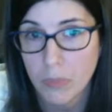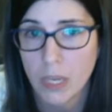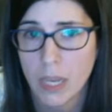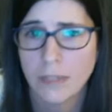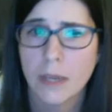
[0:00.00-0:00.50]

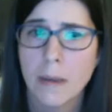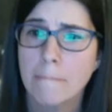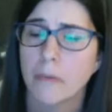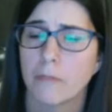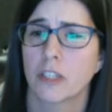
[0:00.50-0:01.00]

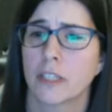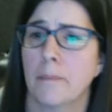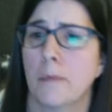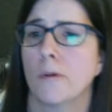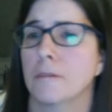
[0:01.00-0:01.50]
Some, for
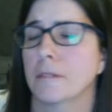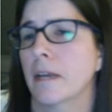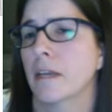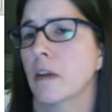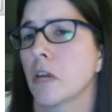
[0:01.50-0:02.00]
example,
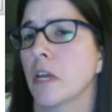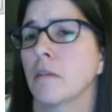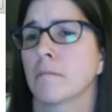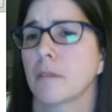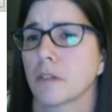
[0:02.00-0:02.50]
secondary
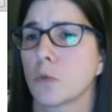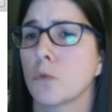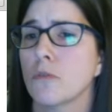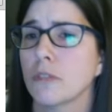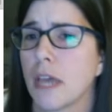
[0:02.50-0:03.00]

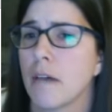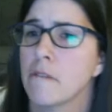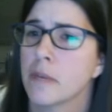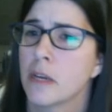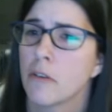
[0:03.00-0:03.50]
schools have
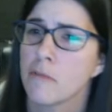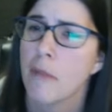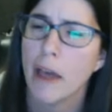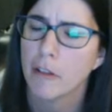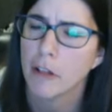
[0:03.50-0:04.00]
them in all their
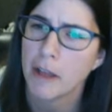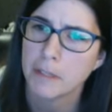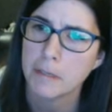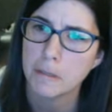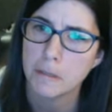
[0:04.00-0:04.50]
math
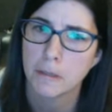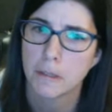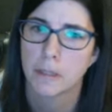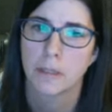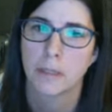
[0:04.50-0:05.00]
classes.
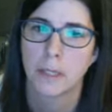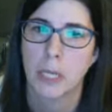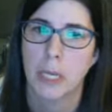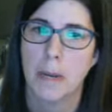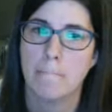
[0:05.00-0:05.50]

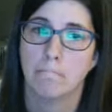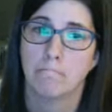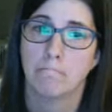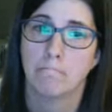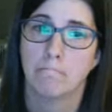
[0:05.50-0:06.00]

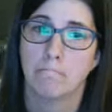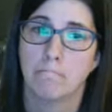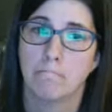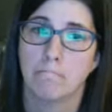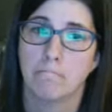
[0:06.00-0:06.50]

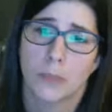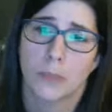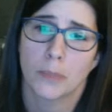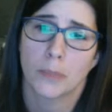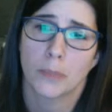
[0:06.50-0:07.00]
So it is
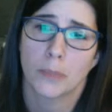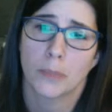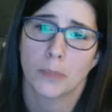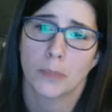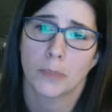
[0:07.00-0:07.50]

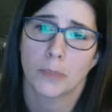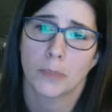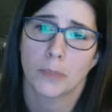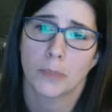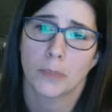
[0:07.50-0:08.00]
possible, but that
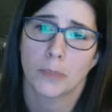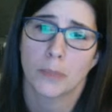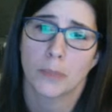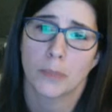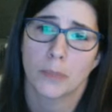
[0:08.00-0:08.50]
would be a
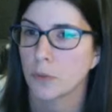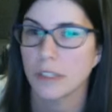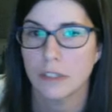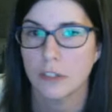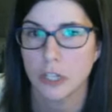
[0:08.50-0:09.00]
school-by-school
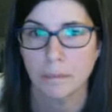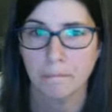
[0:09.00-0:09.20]
decision.